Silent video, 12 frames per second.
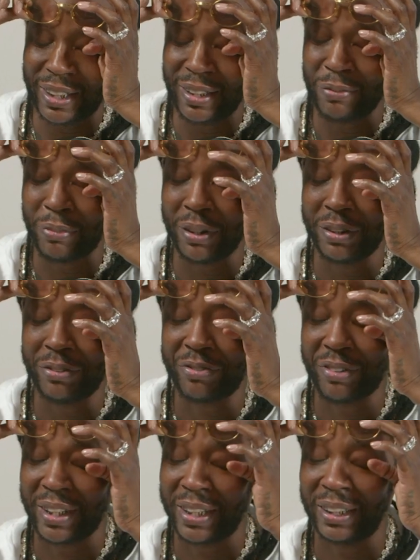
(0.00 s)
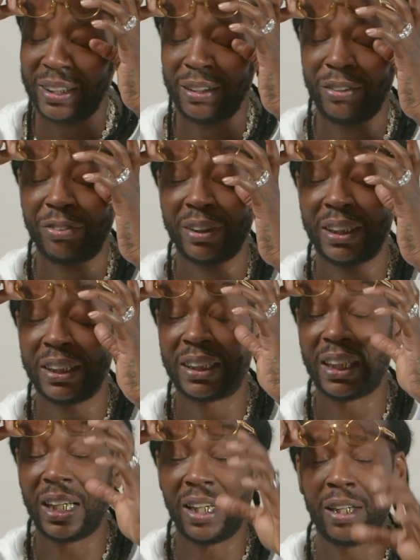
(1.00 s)
when we go boy, to the pool, it'd be
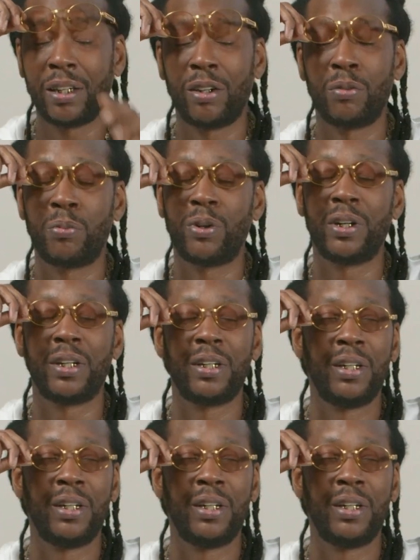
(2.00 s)
chlorine in your butt.